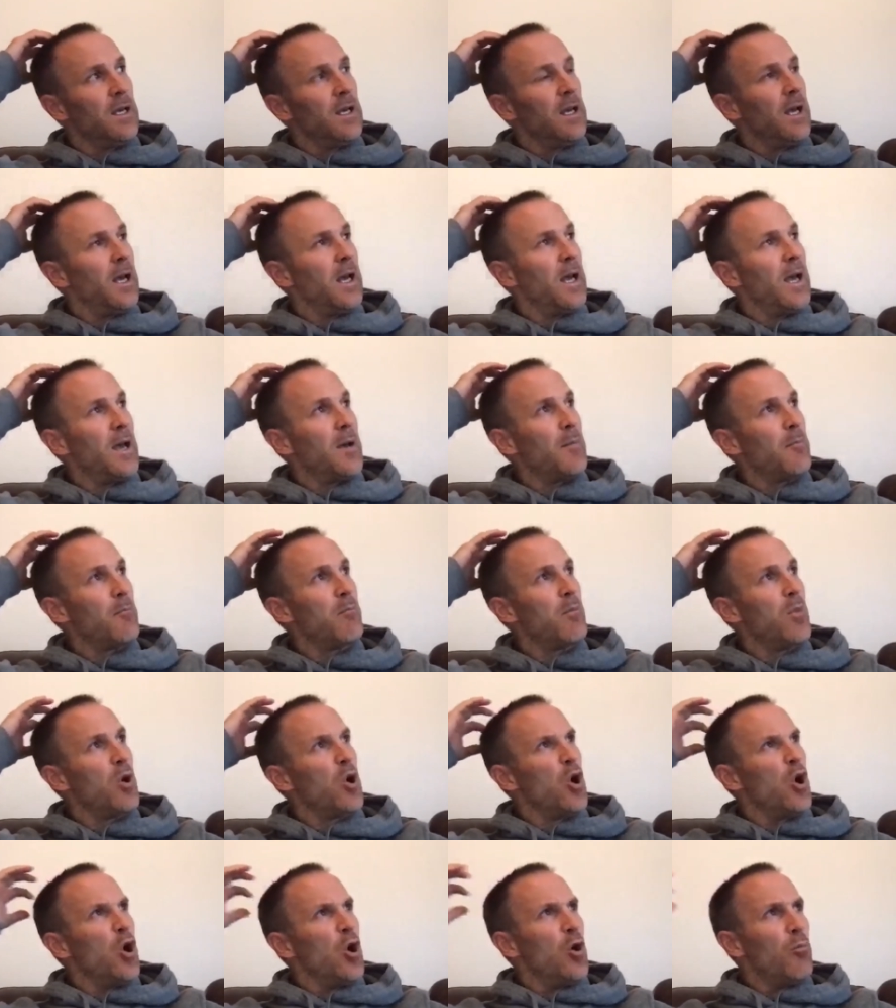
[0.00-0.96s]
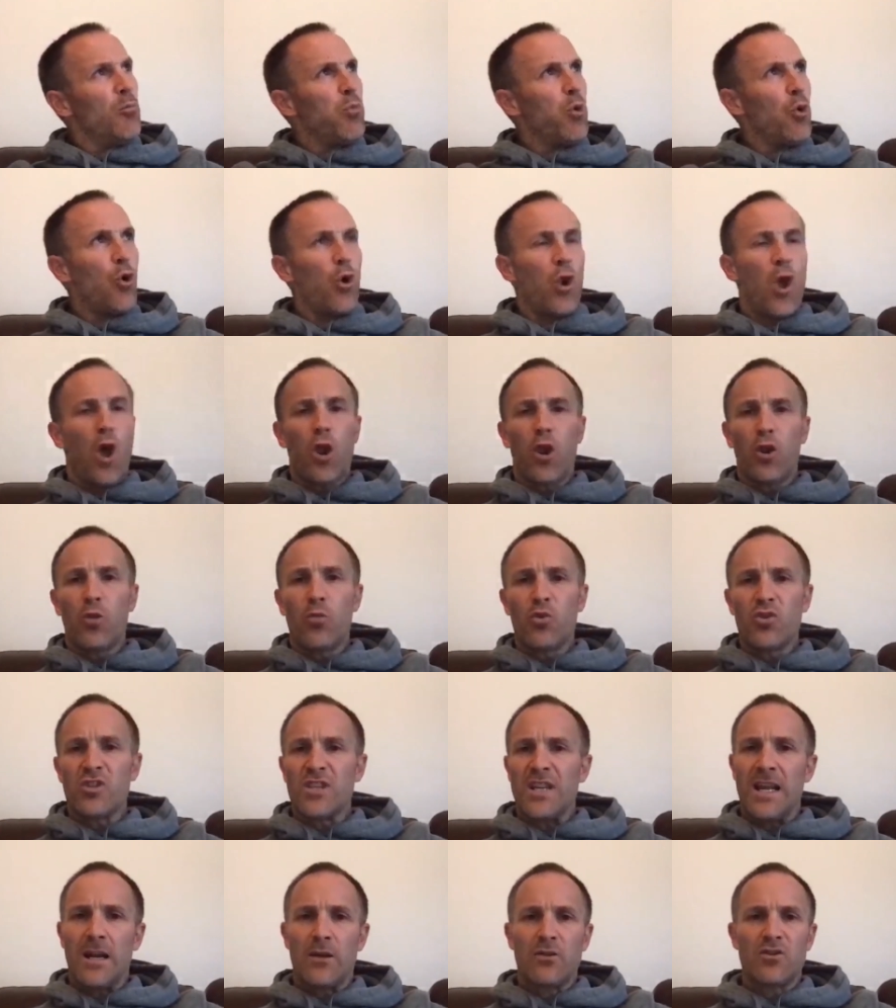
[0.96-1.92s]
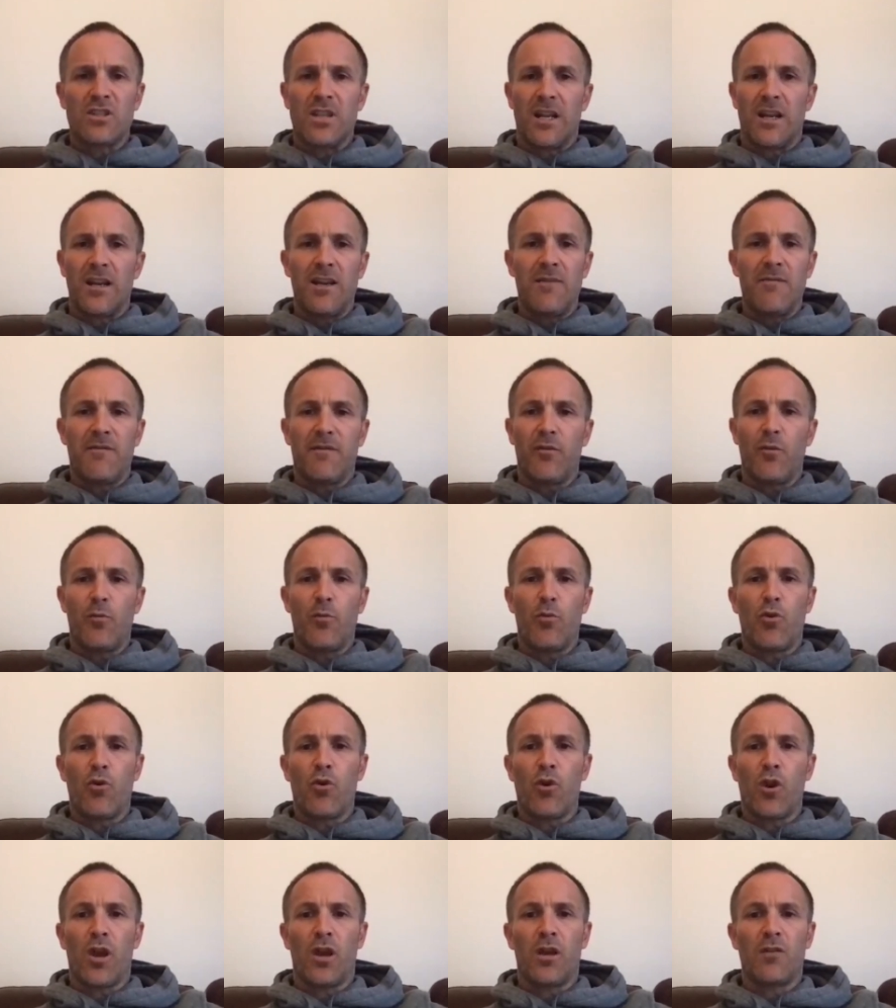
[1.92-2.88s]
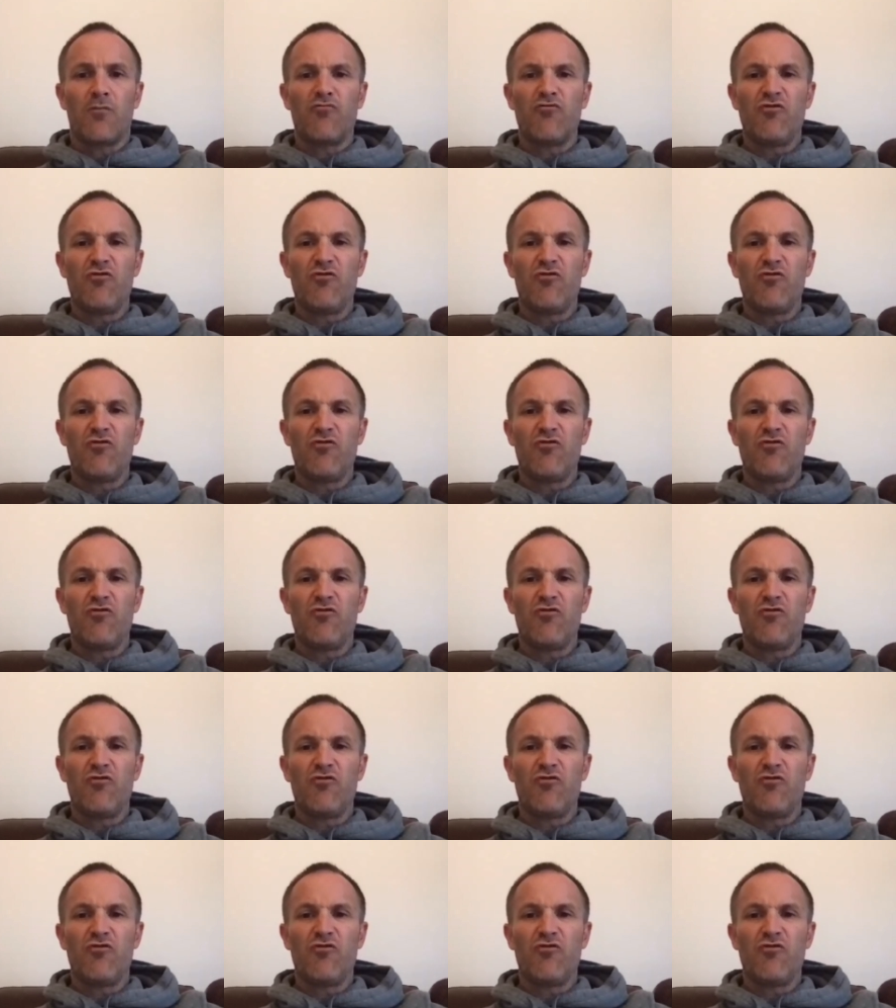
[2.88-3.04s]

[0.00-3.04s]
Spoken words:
Paul Holland was an outstanding footballer,